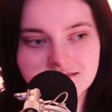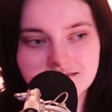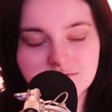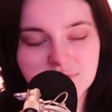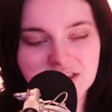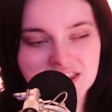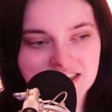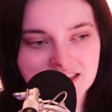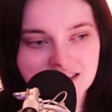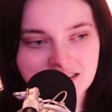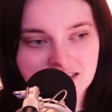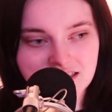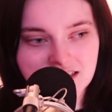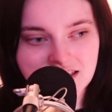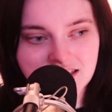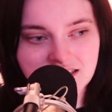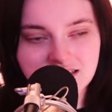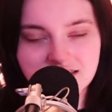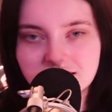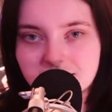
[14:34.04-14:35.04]

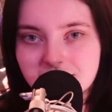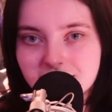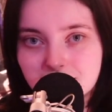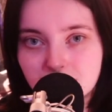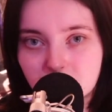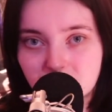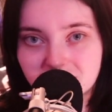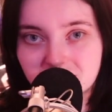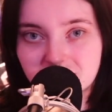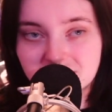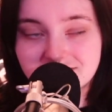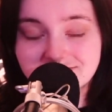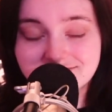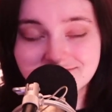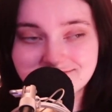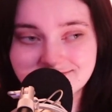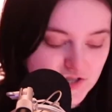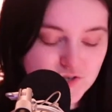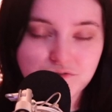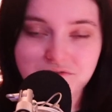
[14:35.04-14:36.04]
politely move on.
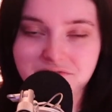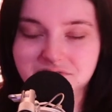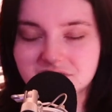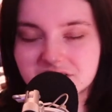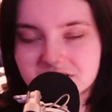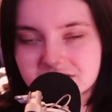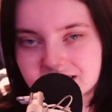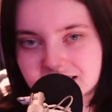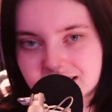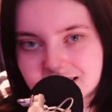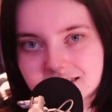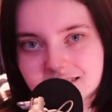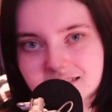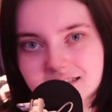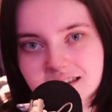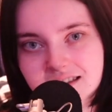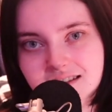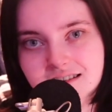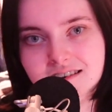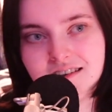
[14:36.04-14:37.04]
Don't force
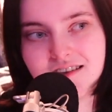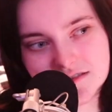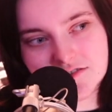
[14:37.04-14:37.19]
anything.